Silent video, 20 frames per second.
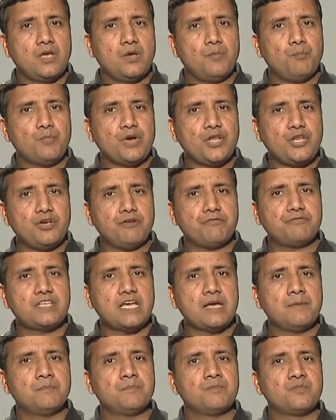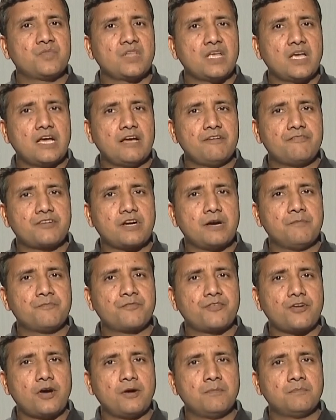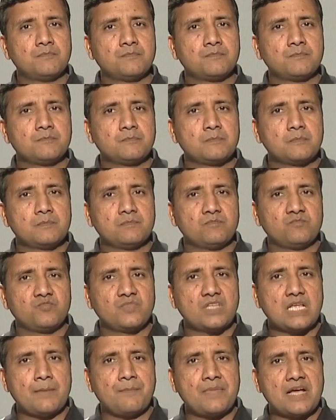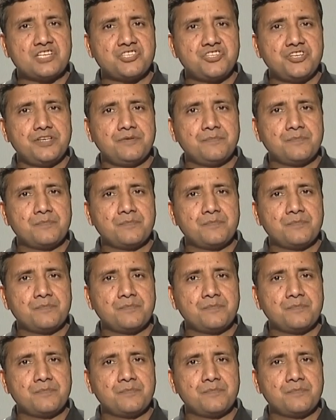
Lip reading: Many of them have come from Apache.